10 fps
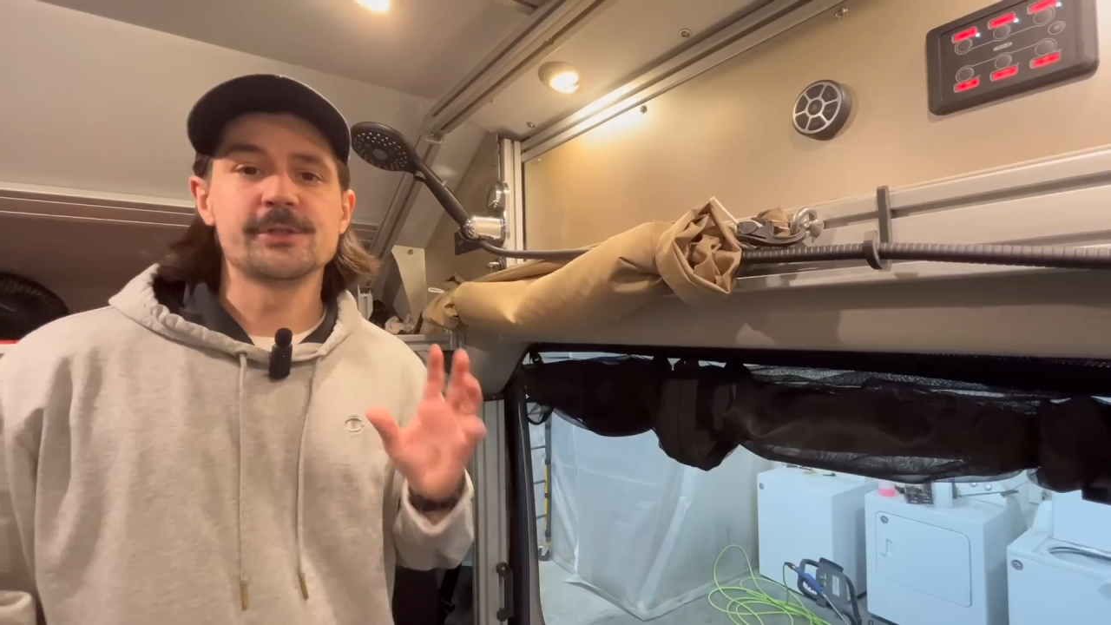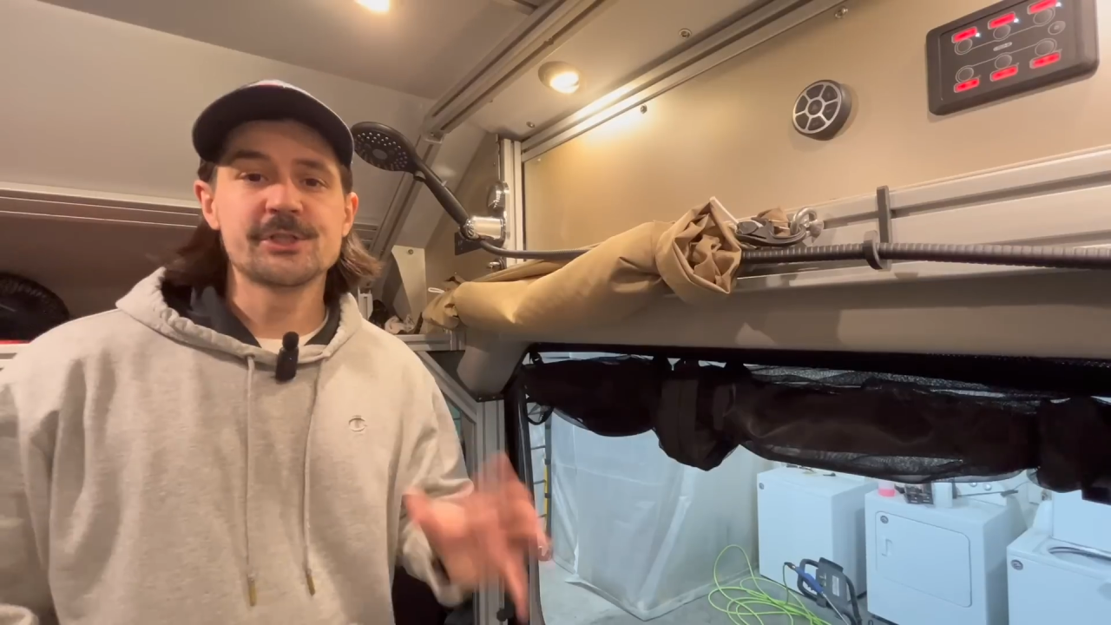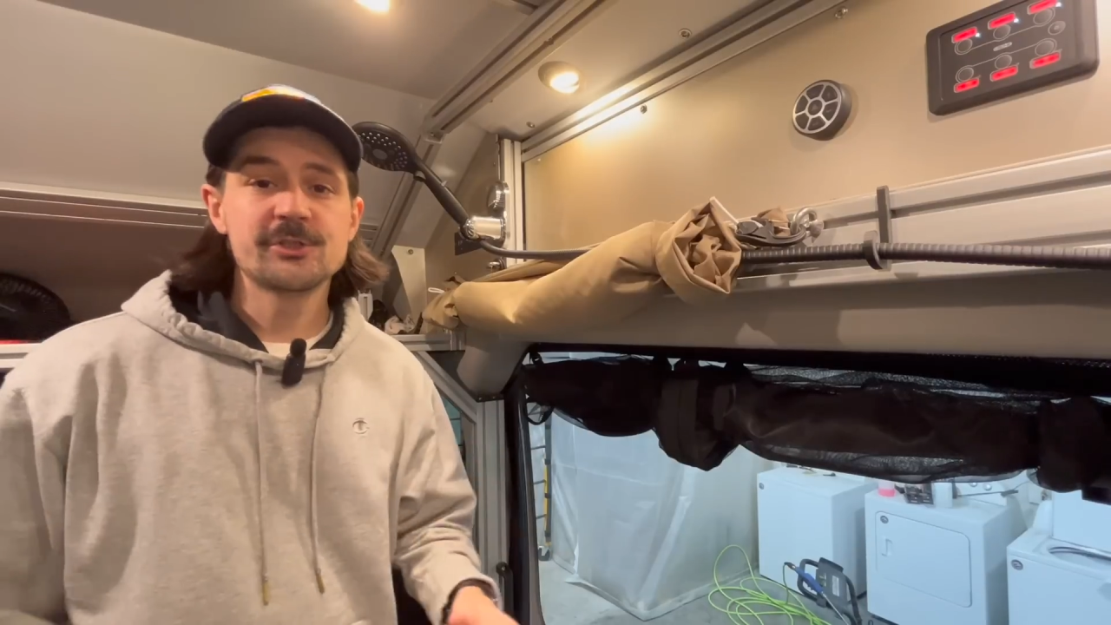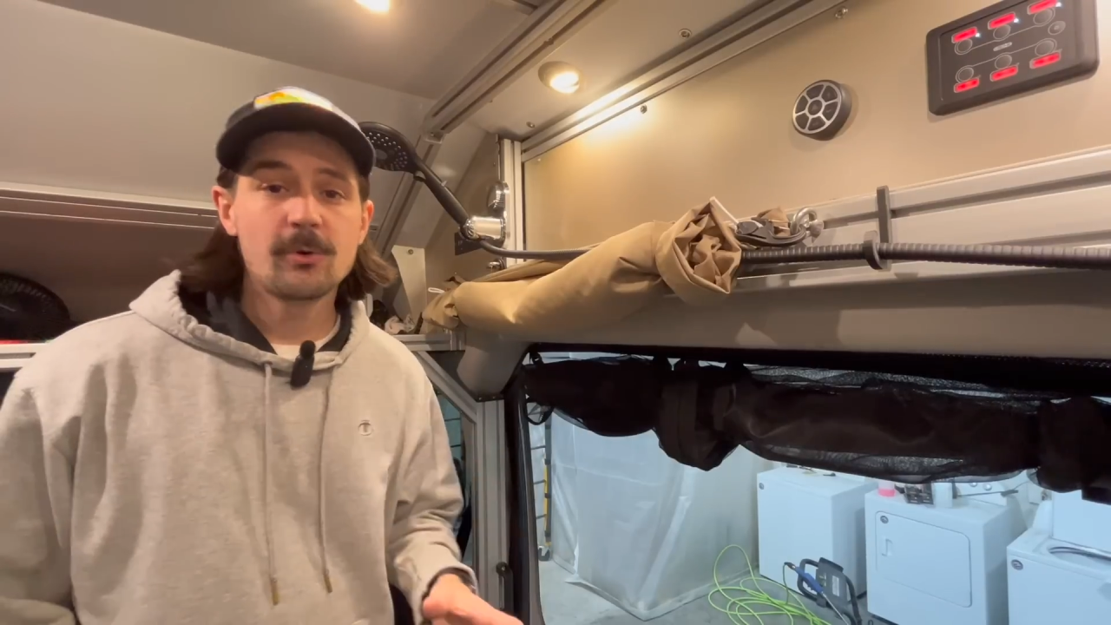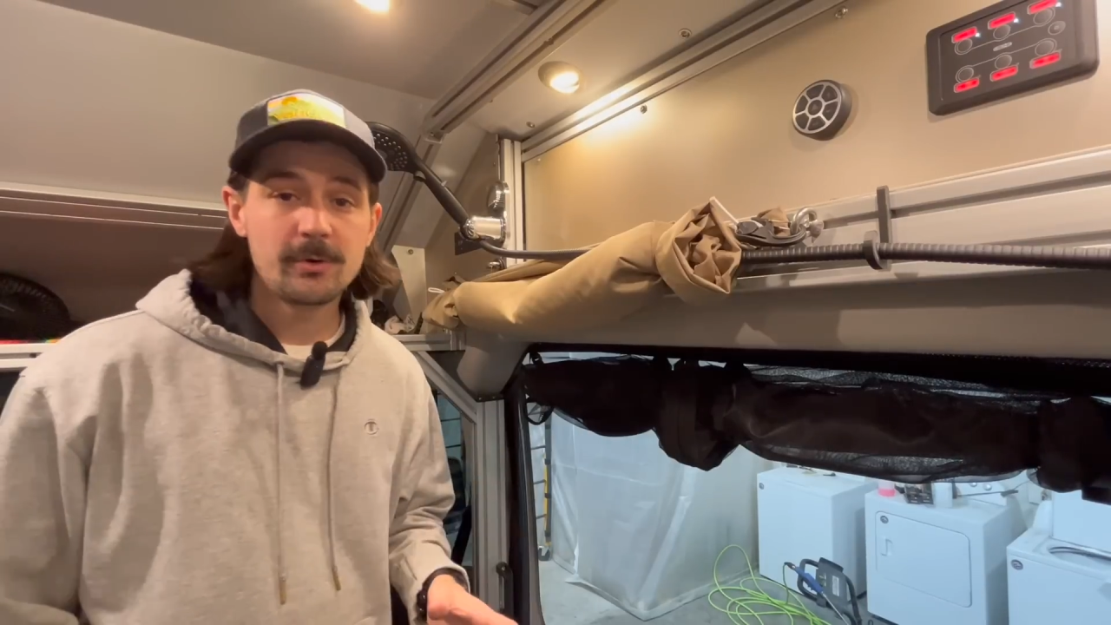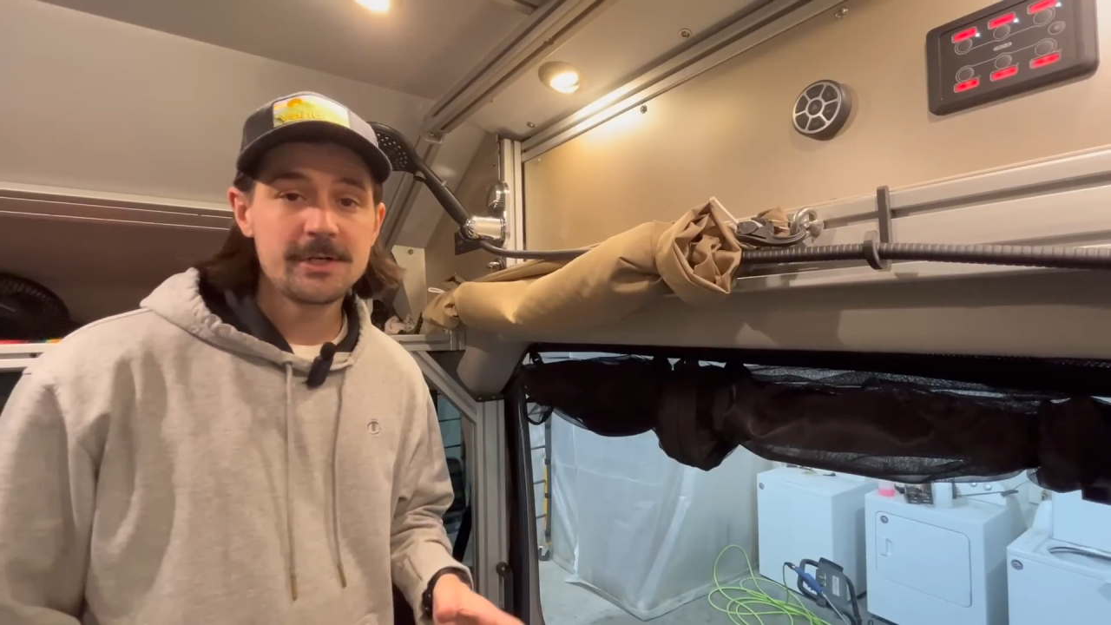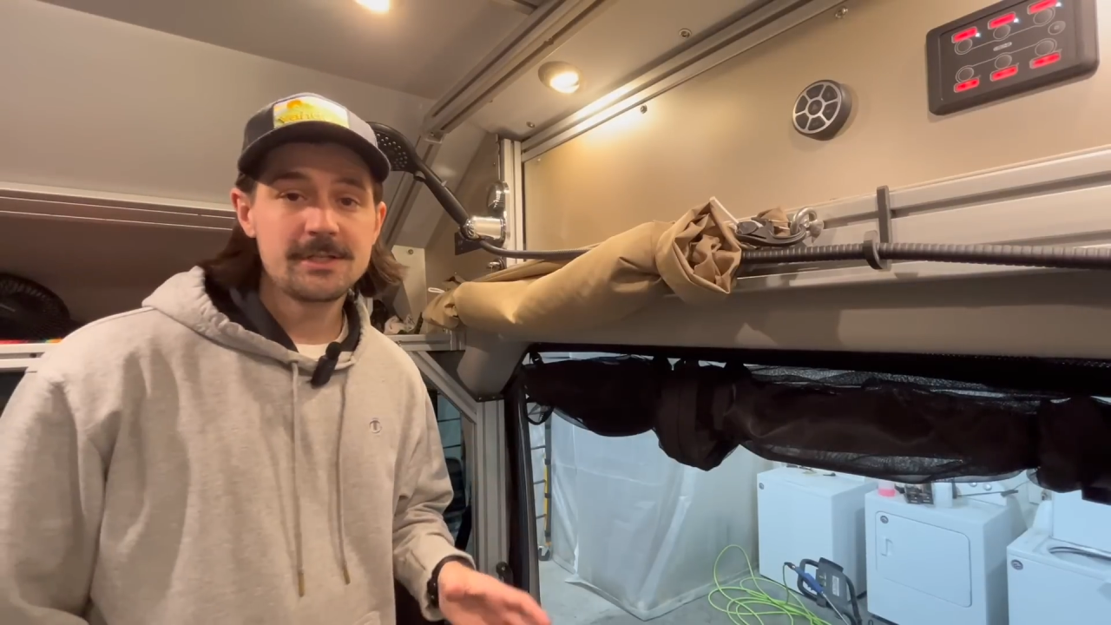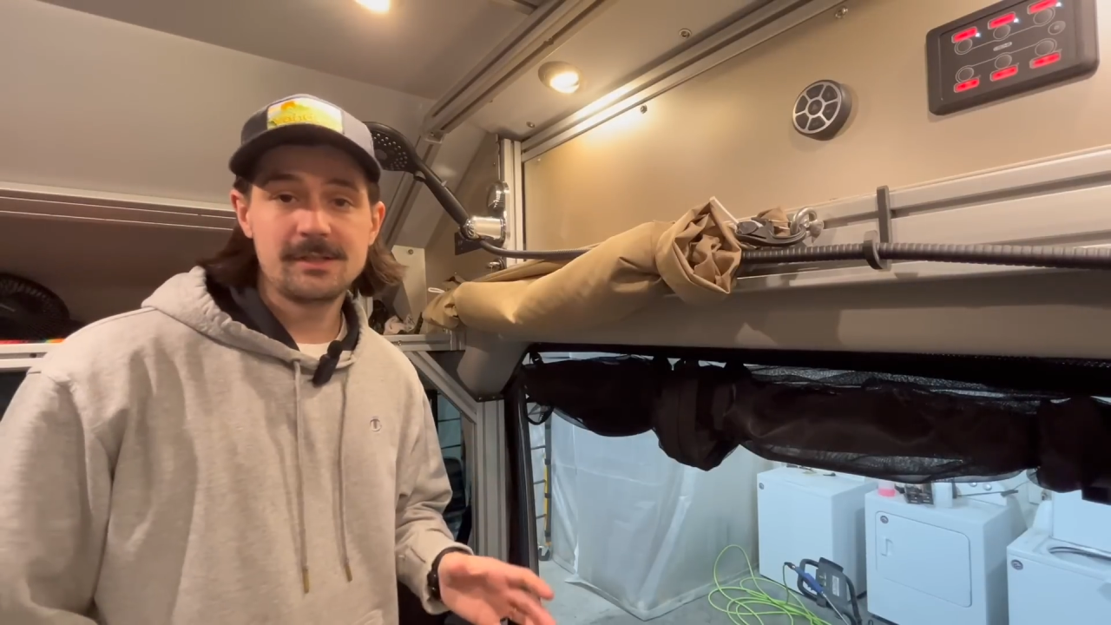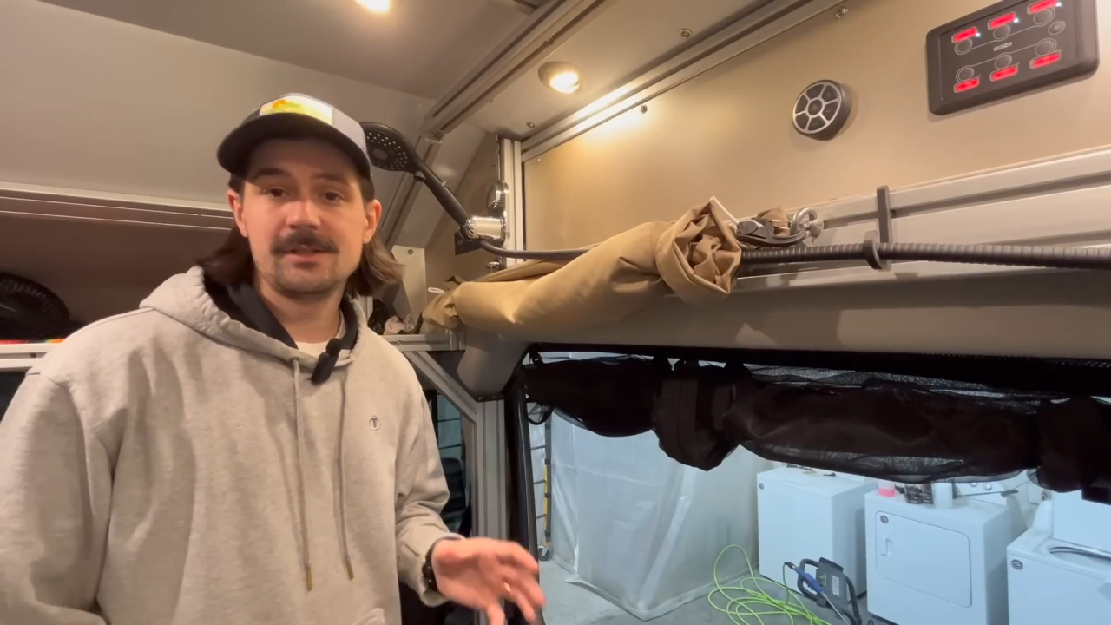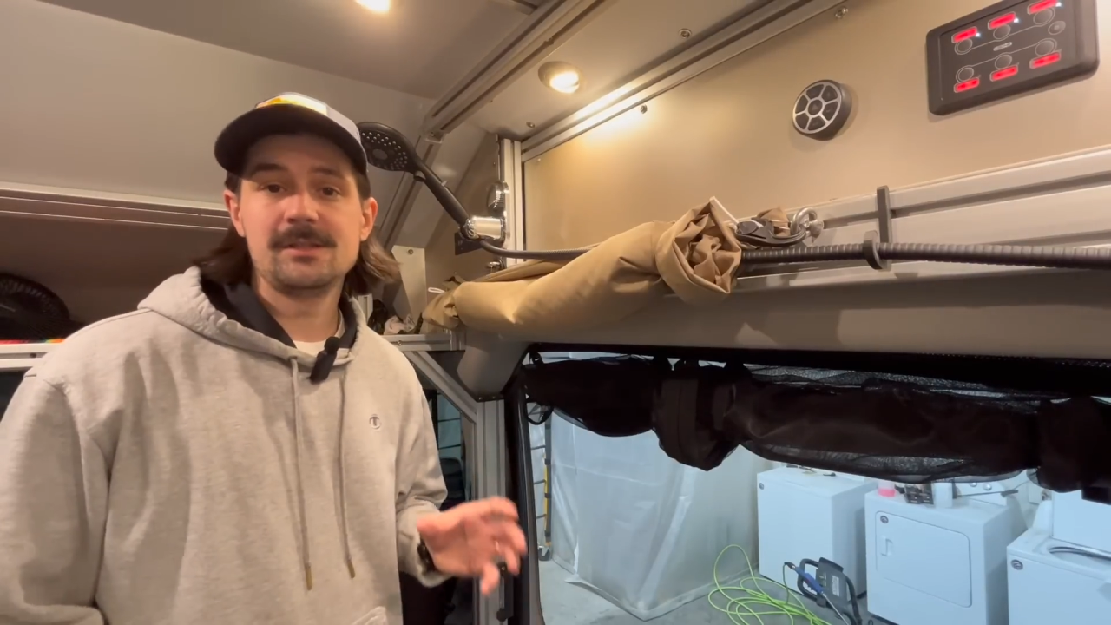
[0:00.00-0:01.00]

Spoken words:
storing